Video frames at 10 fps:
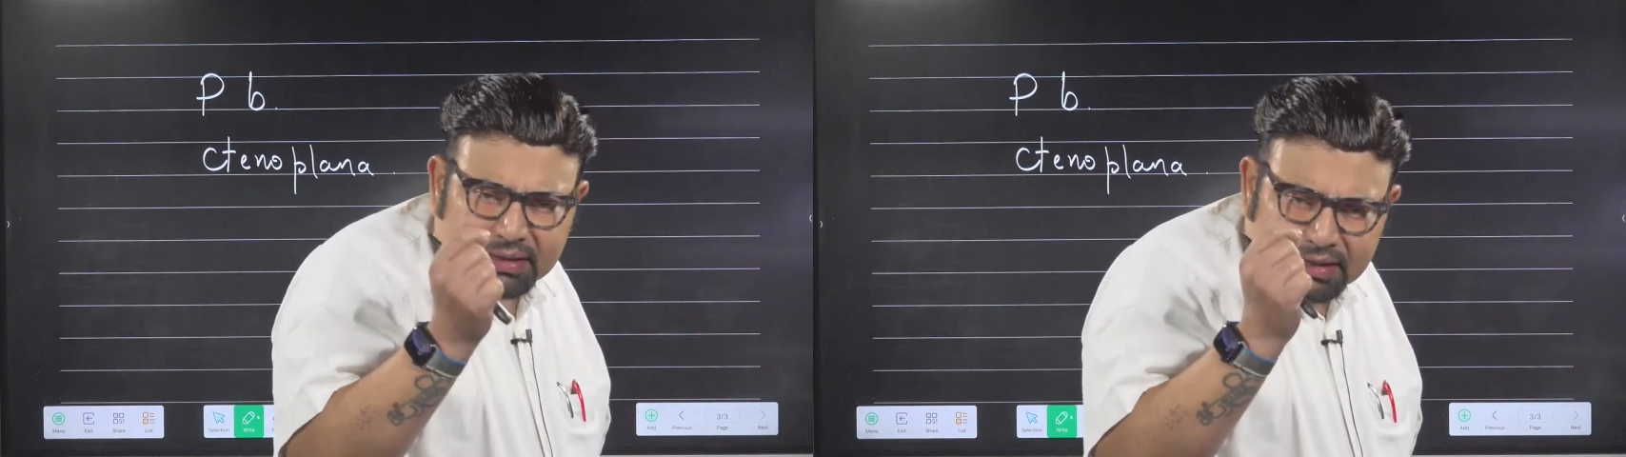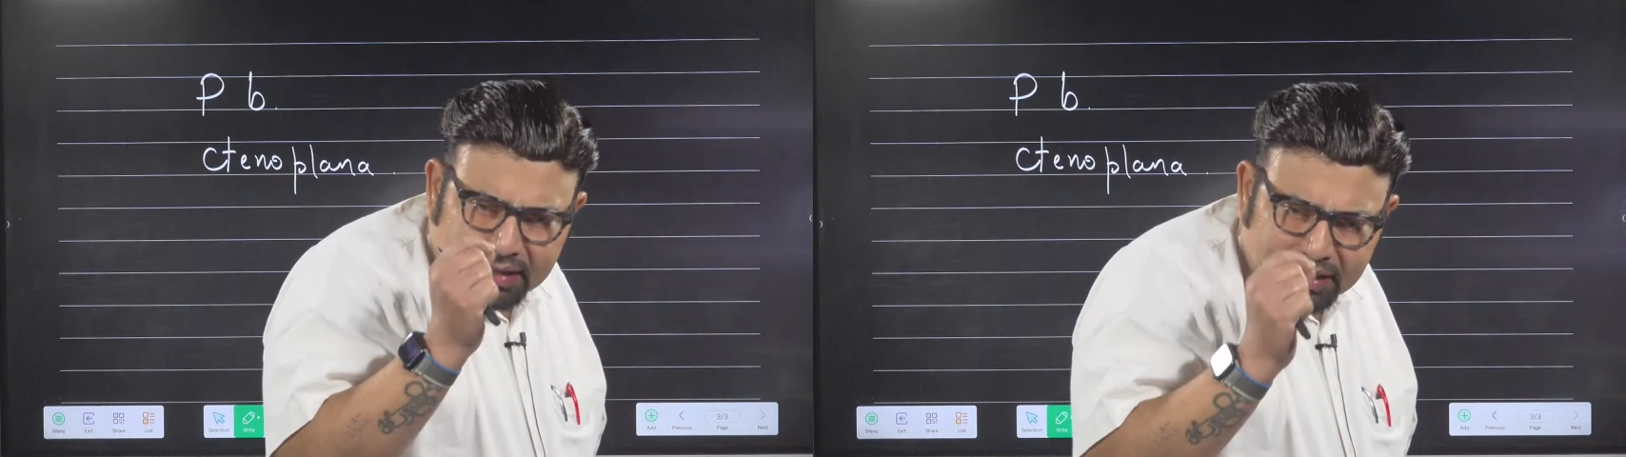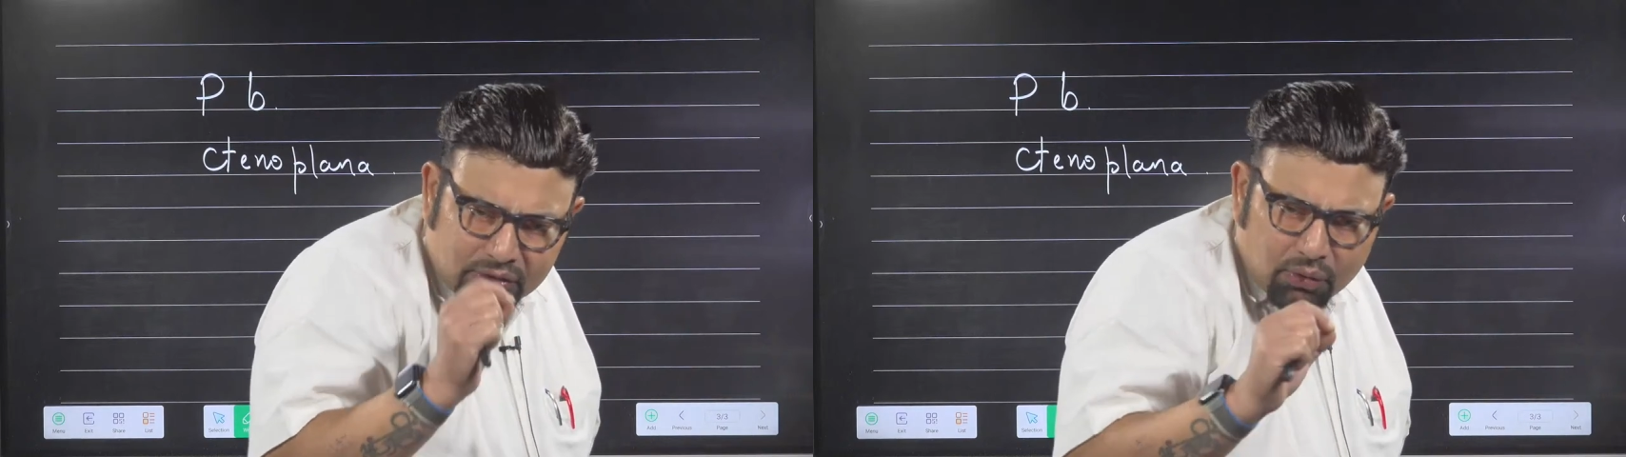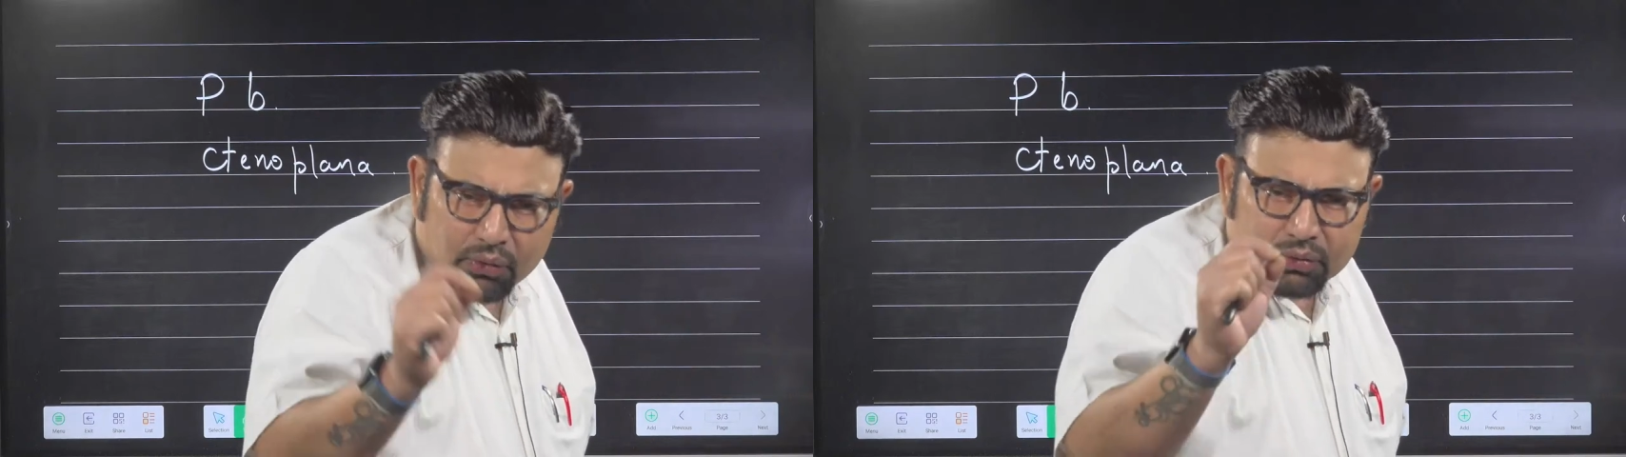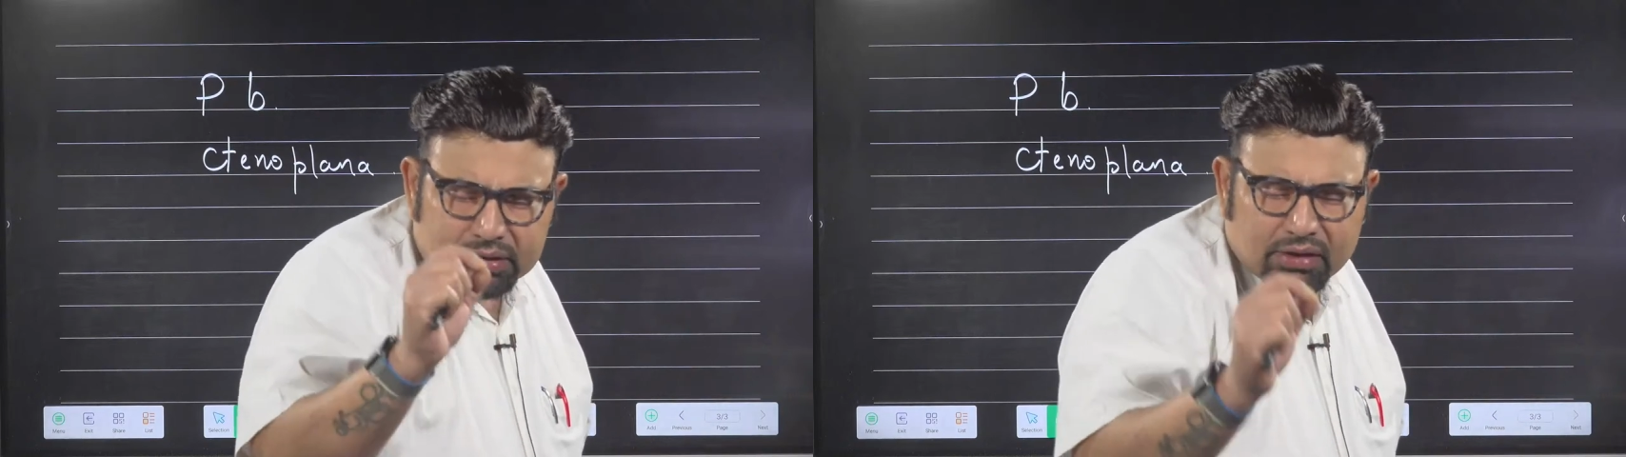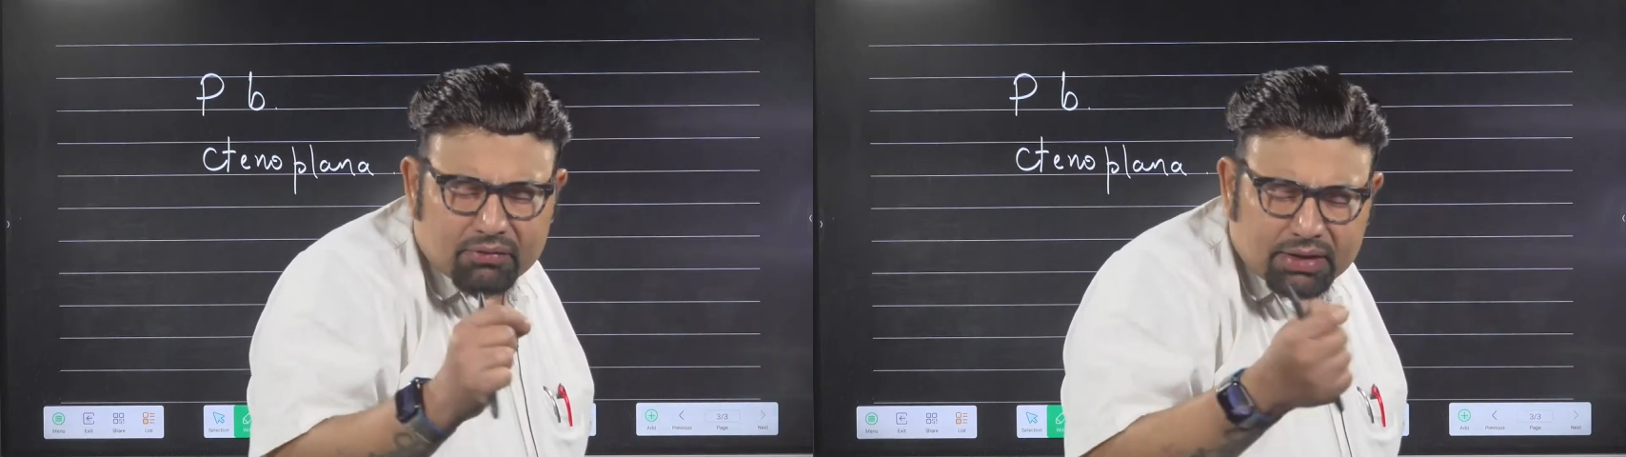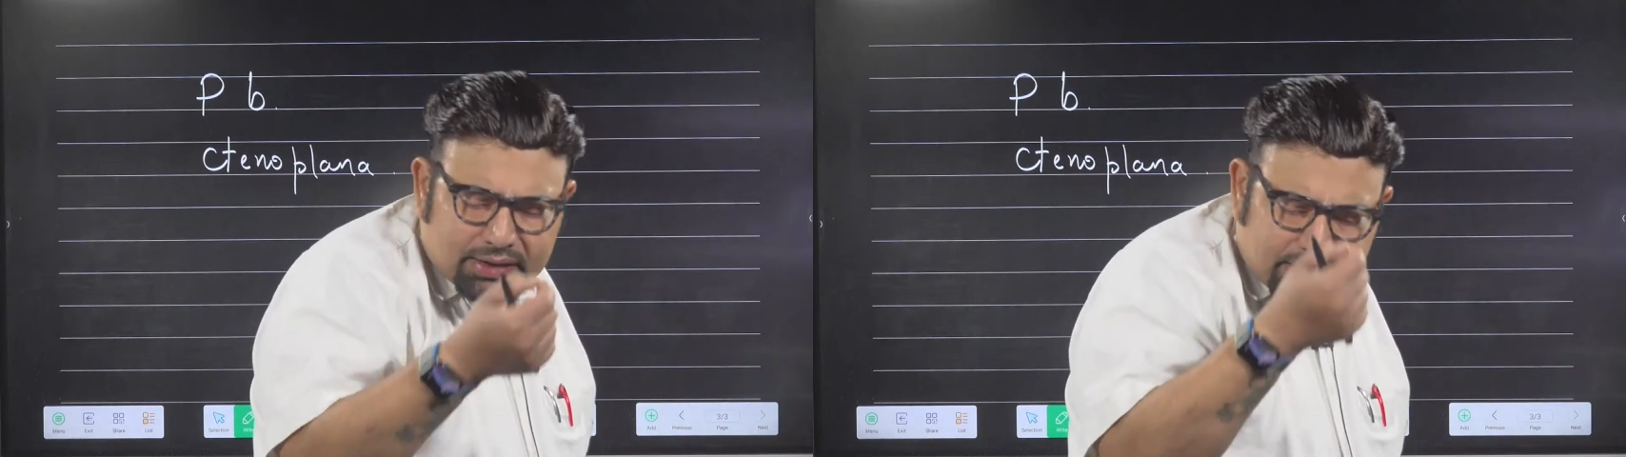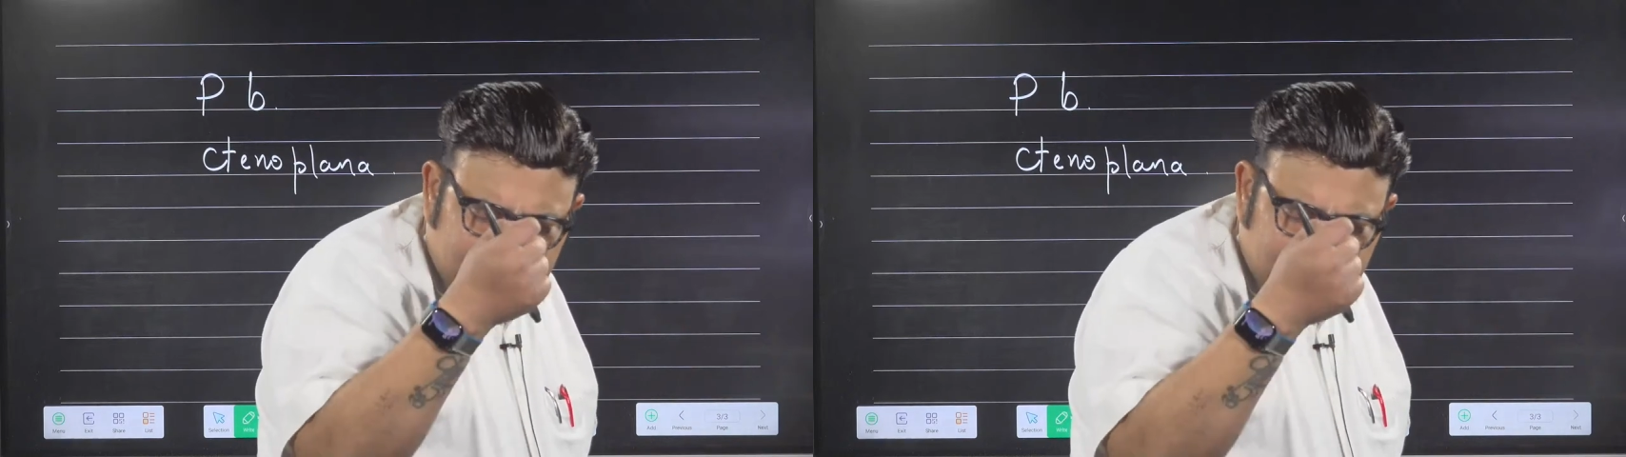Tino, the word